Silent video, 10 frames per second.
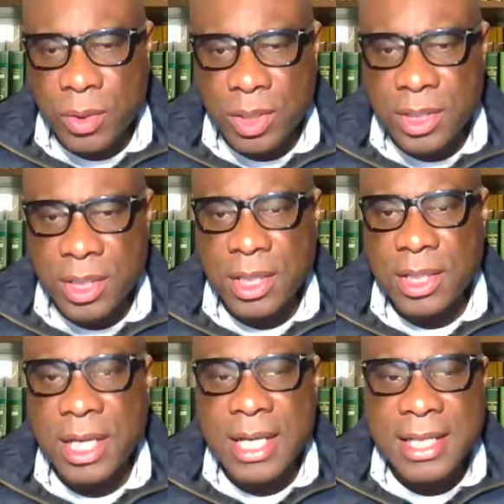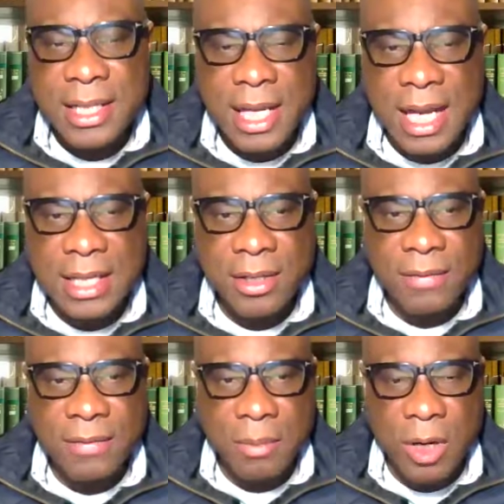resources,
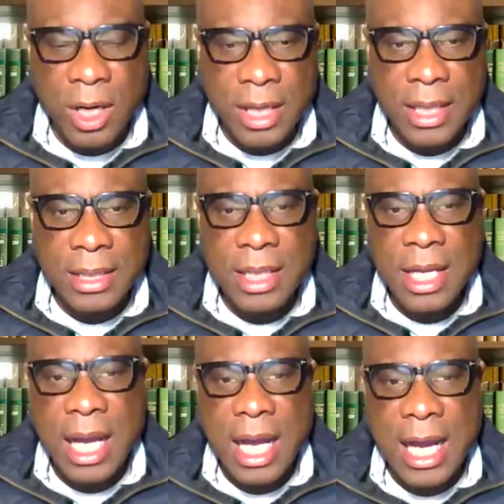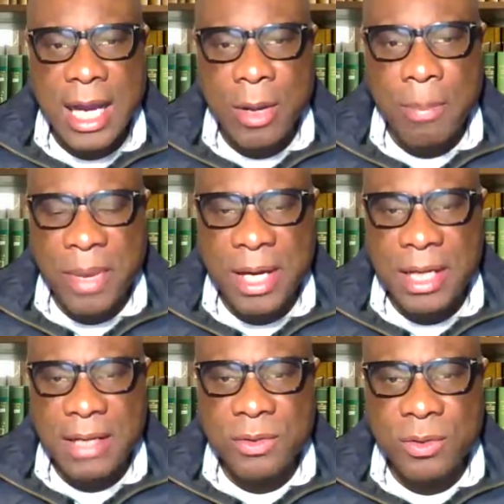size of the market, and
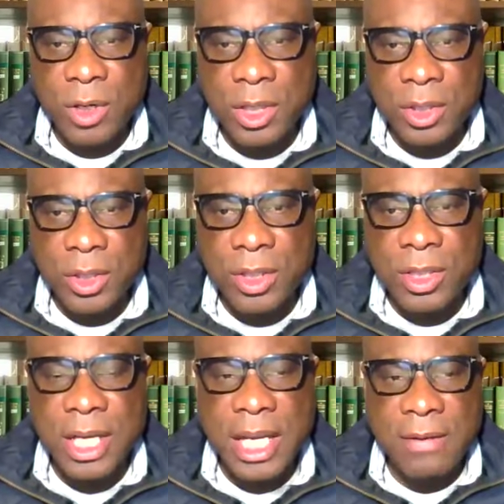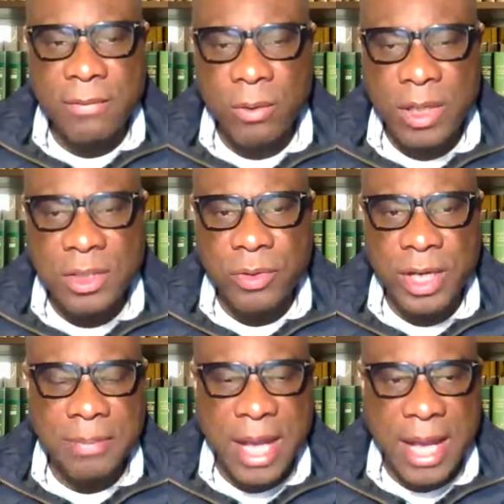competitive structures influence
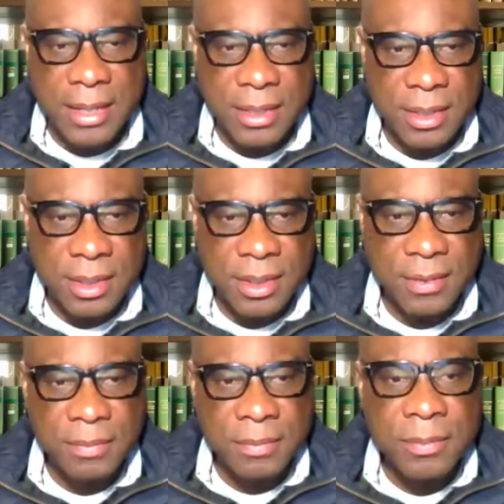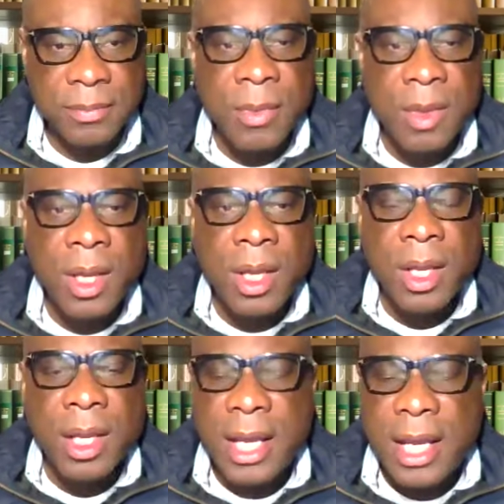trade patterns.
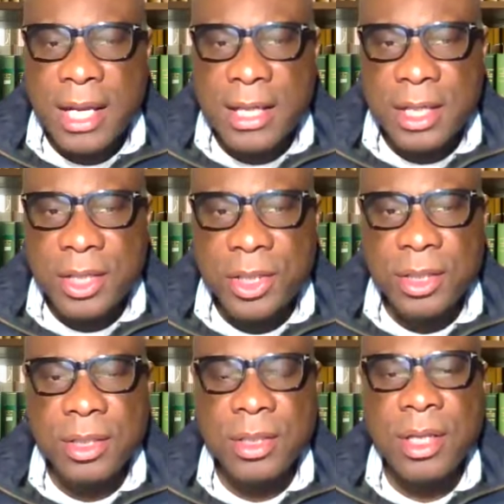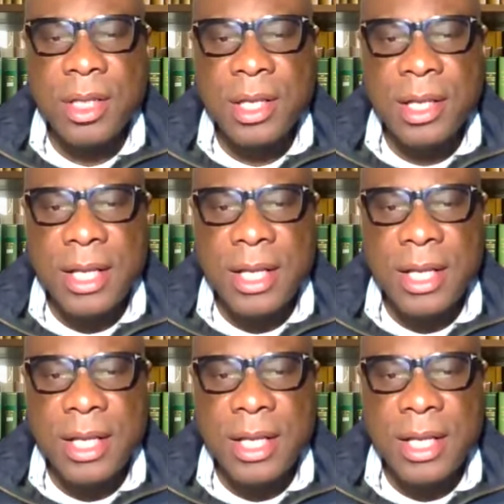In addition,